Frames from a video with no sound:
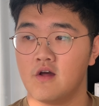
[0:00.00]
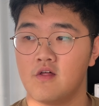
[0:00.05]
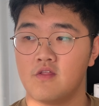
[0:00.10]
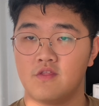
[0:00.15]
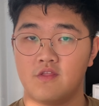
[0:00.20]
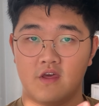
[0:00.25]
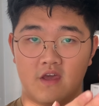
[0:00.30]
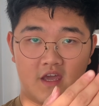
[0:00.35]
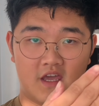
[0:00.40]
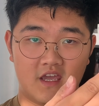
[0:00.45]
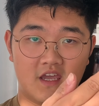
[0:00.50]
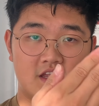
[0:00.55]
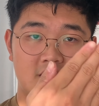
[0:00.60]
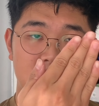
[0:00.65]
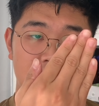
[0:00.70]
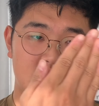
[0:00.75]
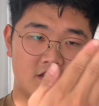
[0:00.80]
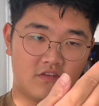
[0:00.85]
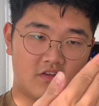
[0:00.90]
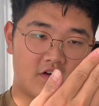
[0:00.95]
the hand
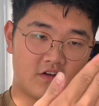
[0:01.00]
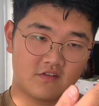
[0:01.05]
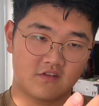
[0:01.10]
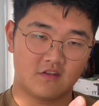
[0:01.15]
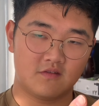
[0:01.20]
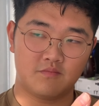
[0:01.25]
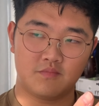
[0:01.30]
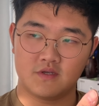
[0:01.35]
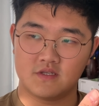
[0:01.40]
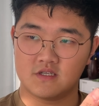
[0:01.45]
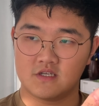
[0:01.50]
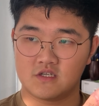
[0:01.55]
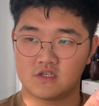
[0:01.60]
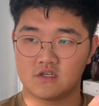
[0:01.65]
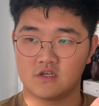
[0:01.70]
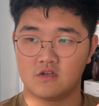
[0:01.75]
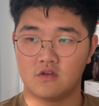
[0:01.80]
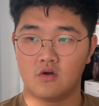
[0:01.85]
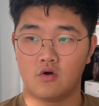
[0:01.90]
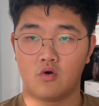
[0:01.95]
adducted
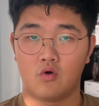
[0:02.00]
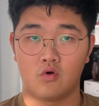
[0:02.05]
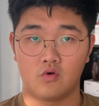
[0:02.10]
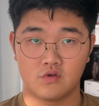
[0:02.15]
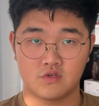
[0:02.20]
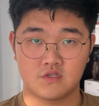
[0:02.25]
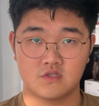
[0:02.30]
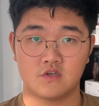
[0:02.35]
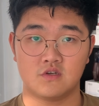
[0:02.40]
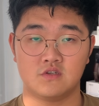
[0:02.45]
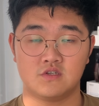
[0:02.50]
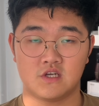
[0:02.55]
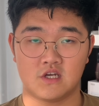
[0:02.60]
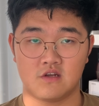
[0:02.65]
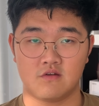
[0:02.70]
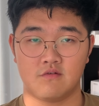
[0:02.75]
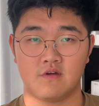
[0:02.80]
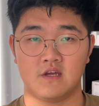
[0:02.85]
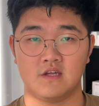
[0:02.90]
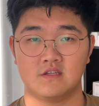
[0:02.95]
position also
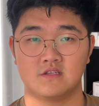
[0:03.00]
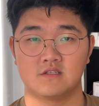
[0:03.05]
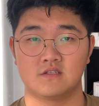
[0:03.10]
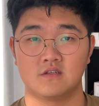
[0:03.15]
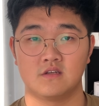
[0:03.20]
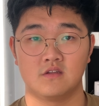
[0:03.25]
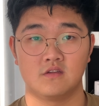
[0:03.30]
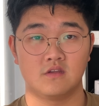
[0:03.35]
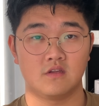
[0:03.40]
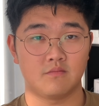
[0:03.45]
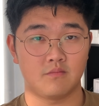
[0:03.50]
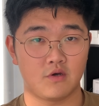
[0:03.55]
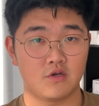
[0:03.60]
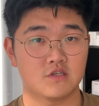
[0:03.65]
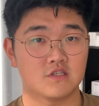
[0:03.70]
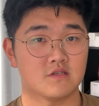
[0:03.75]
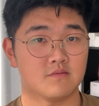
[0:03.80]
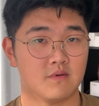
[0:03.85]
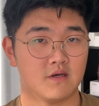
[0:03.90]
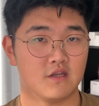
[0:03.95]
generates the
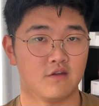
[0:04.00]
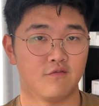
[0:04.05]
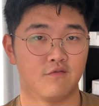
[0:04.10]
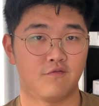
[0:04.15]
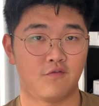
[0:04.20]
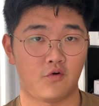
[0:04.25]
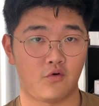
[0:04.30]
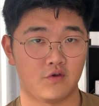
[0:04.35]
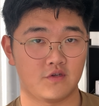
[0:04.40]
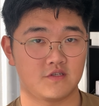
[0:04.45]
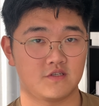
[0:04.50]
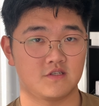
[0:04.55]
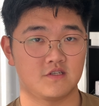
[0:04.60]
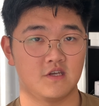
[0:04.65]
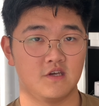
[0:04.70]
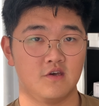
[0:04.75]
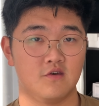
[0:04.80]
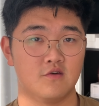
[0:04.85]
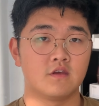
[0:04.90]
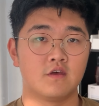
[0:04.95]
most amount of force.
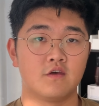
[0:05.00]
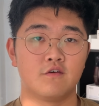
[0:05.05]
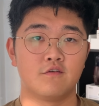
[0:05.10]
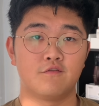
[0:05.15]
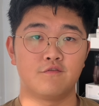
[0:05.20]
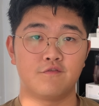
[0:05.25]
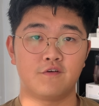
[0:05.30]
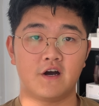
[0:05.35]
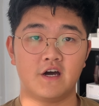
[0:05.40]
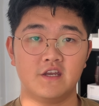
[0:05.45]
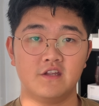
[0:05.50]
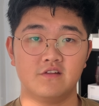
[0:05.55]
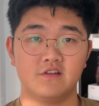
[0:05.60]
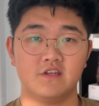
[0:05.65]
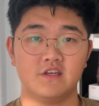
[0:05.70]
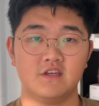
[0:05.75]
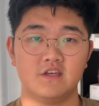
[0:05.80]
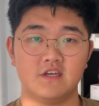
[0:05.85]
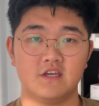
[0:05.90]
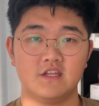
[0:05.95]

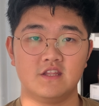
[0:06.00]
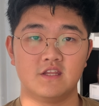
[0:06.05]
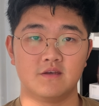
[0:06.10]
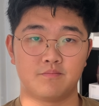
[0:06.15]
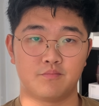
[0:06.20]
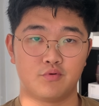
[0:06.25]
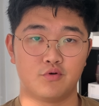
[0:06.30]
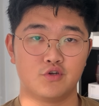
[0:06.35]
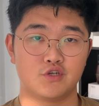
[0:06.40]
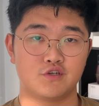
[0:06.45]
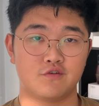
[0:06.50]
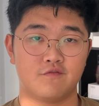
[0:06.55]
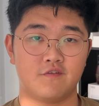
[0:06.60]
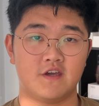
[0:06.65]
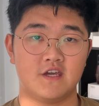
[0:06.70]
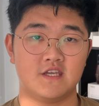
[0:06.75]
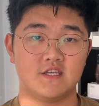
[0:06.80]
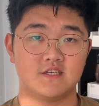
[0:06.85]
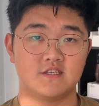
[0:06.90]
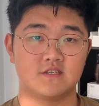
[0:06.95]
Finally, in the push
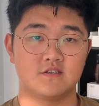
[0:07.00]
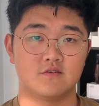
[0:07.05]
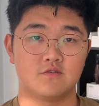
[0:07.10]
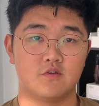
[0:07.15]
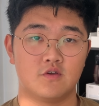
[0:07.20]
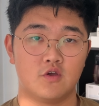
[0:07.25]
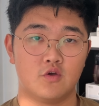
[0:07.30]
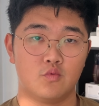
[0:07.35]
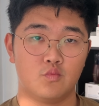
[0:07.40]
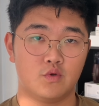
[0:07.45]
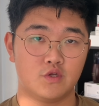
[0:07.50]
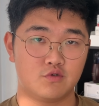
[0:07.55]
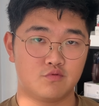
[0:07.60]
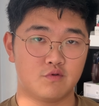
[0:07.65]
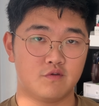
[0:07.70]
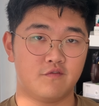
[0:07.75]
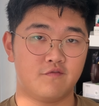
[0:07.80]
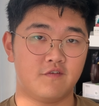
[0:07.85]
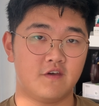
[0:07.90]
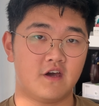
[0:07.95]
phase, which
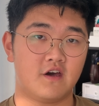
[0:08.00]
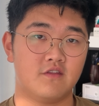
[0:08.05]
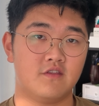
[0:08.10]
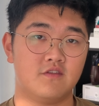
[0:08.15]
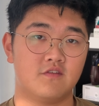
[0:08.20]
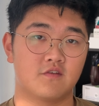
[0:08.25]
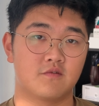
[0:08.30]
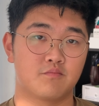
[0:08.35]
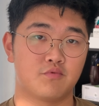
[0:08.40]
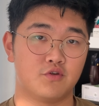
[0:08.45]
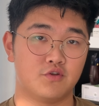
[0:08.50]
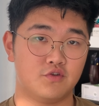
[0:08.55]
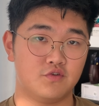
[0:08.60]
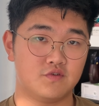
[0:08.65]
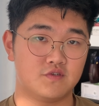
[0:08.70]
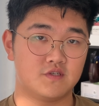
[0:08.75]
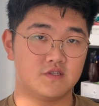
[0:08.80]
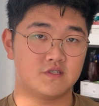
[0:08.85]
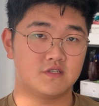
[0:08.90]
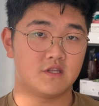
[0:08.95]
we found
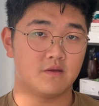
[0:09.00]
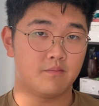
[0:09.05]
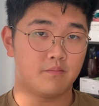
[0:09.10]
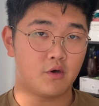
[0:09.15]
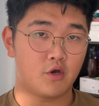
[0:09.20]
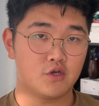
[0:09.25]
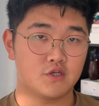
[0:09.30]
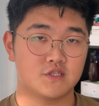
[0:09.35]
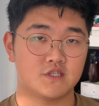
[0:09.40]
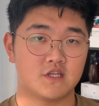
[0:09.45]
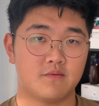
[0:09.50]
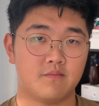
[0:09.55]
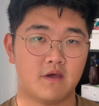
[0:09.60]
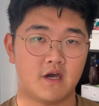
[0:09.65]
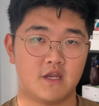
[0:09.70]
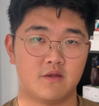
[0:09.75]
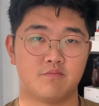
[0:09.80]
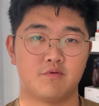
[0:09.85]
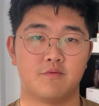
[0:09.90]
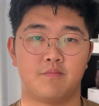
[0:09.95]
produces the most
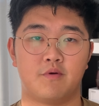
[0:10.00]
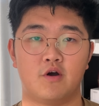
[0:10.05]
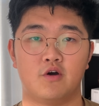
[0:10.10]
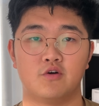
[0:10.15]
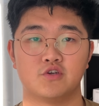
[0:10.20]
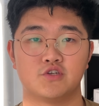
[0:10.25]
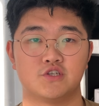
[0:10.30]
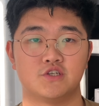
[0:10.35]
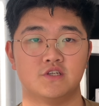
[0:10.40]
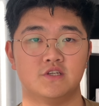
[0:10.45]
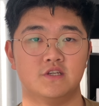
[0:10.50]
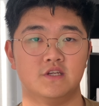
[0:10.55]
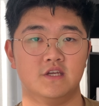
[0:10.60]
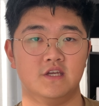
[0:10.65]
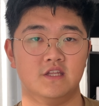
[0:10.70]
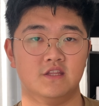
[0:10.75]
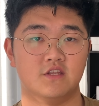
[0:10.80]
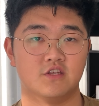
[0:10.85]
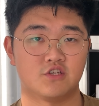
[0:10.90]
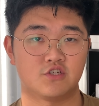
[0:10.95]
amount of propulsion
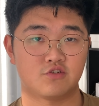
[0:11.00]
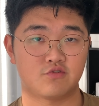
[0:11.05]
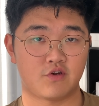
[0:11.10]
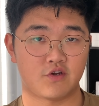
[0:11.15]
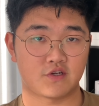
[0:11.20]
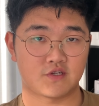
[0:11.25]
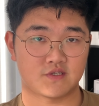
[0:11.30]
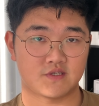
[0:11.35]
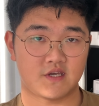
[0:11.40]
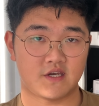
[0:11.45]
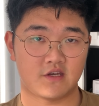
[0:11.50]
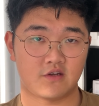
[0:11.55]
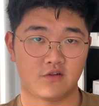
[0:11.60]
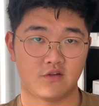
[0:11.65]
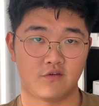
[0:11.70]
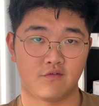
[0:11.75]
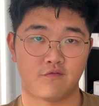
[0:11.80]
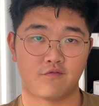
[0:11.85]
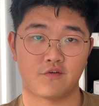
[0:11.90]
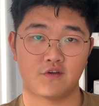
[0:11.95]
in the stroke cycle
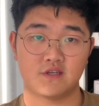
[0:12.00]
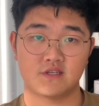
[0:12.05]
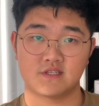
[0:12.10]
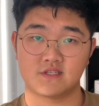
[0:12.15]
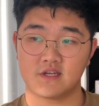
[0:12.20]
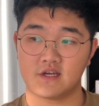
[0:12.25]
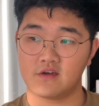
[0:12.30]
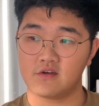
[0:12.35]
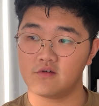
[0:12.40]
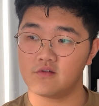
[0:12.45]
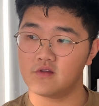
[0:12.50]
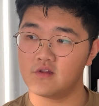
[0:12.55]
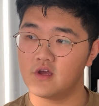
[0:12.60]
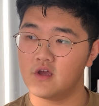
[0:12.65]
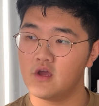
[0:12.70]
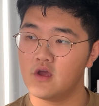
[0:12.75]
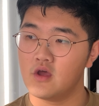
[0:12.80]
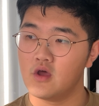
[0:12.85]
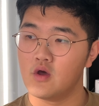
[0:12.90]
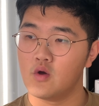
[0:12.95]
of freestyle,
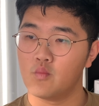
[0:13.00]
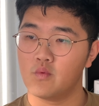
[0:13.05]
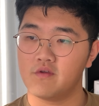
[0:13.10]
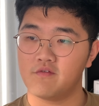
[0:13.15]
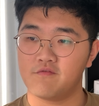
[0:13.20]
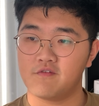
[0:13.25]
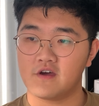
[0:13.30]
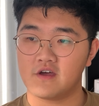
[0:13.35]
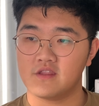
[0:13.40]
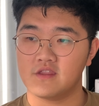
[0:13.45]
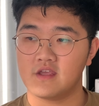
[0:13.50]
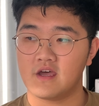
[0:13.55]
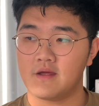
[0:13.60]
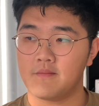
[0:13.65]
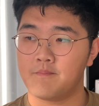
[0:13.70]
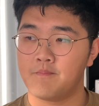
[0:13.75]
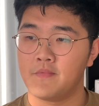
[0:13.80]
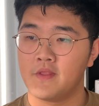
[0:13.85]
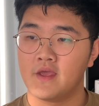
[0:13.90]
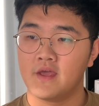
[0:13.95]
we found
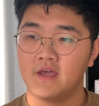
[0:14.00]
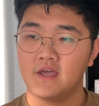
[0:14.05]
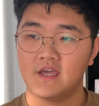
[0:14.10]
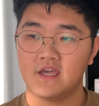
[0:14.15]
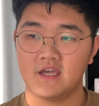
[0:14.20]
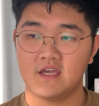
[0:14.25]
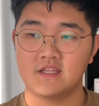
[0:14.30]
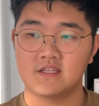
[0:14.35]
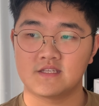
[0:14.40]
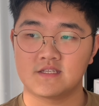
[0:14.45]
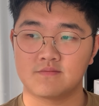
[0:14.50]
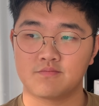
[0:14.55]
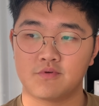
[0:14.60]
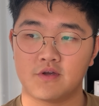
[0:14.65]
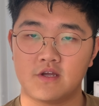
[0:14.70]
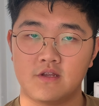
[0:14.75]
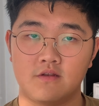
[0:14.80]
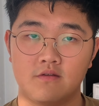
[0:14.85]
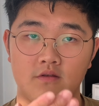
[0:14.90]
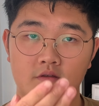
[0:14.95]
that hand
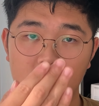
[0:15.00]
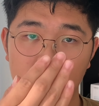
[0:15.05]
spread